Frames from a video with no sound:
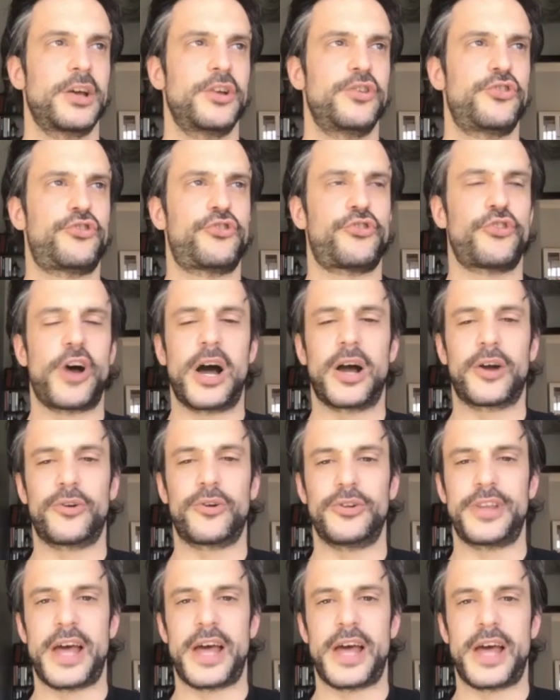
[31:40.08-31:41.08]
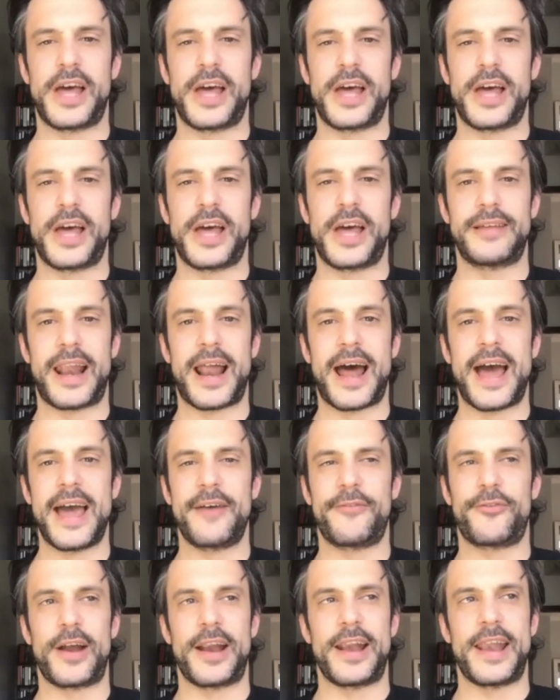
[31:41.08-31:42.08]
struggle that that i have
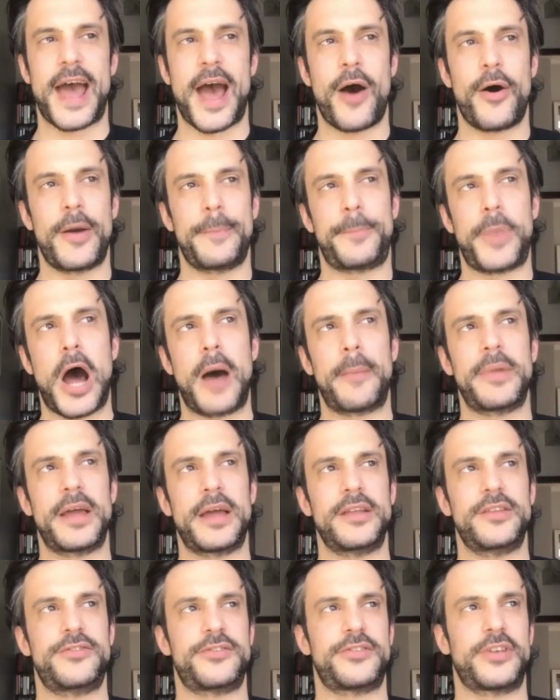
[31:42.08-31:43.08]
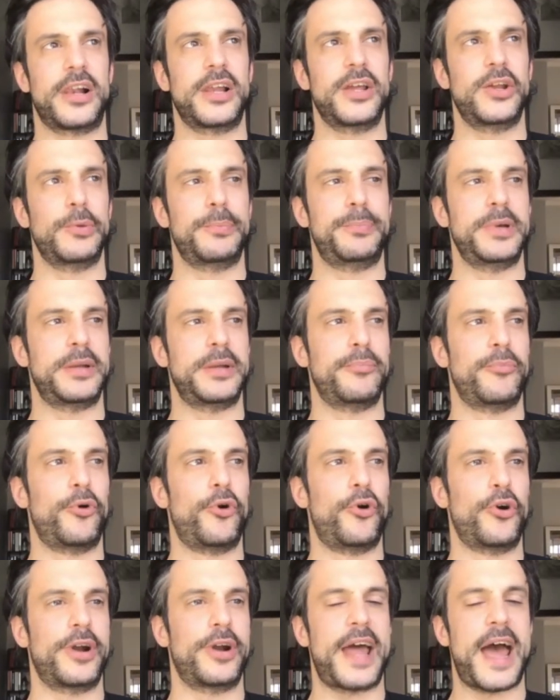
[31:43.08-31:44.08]
right now and probably it's a little bit
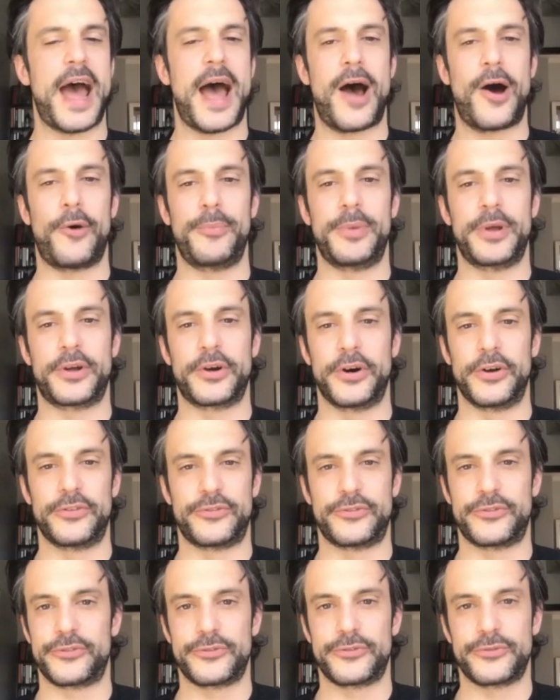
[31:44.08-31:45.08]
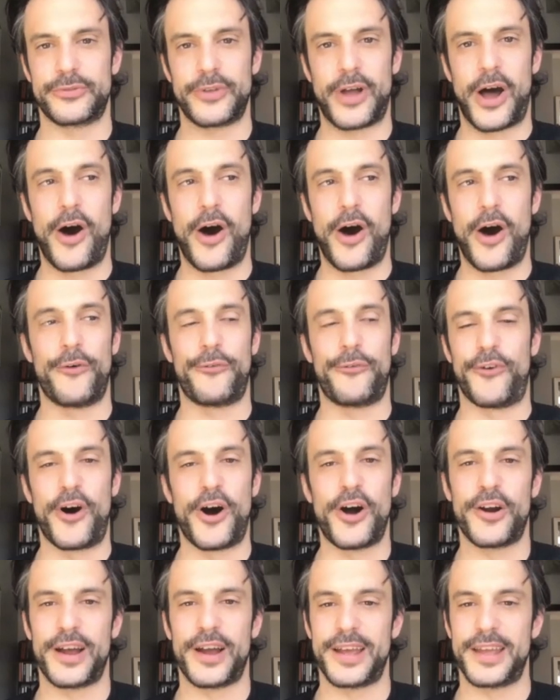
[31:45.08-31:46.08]
more now because how
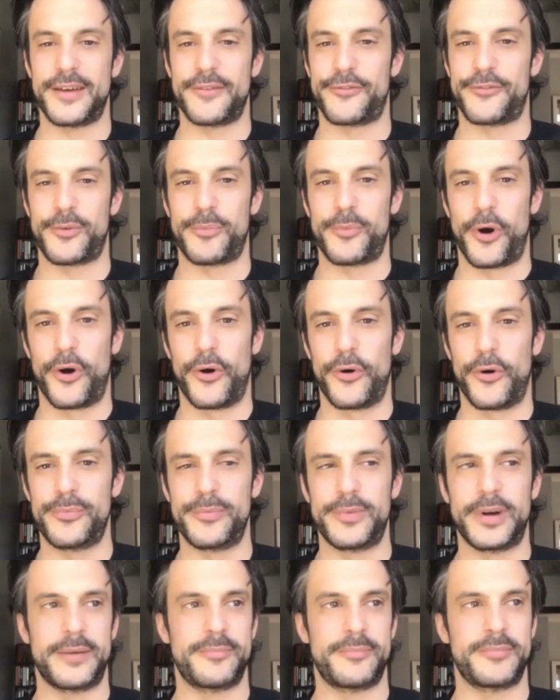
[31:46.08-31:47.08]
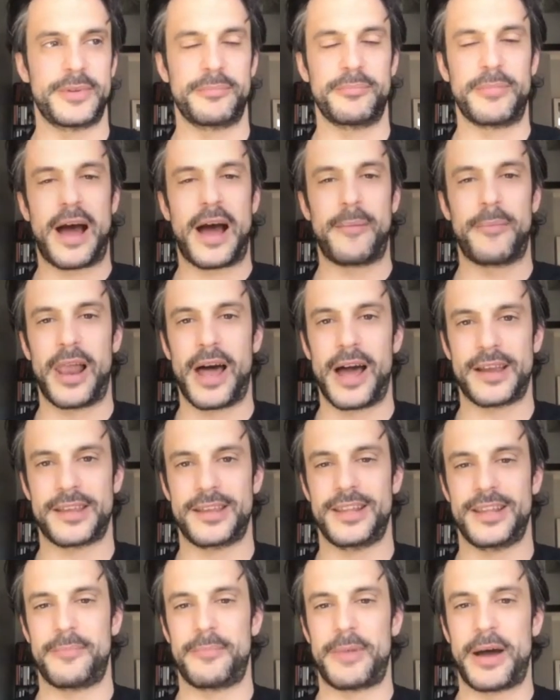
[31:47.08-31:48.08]
far i am from home i mean i'm lucky
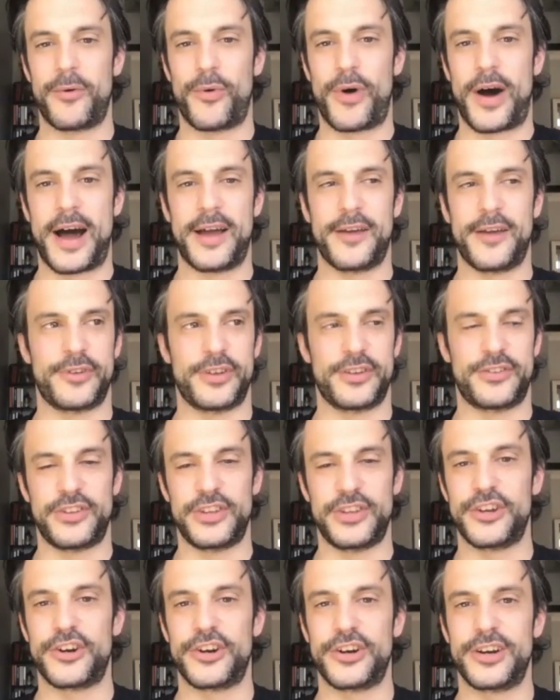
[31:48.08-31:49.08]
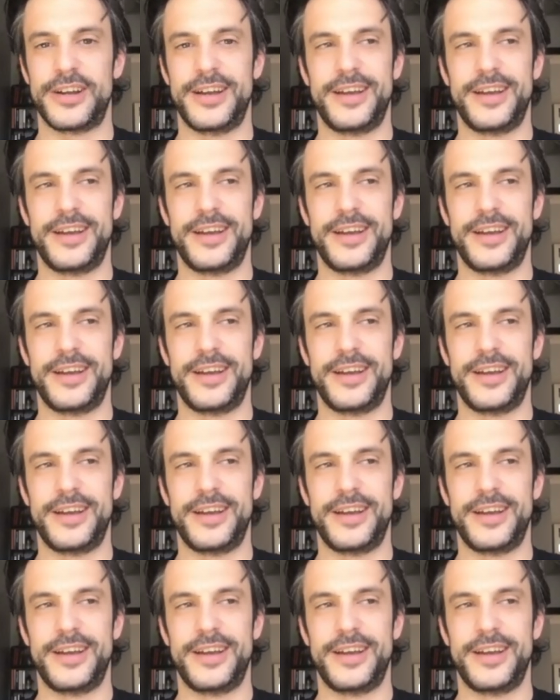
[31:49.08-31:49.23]
that my wife is here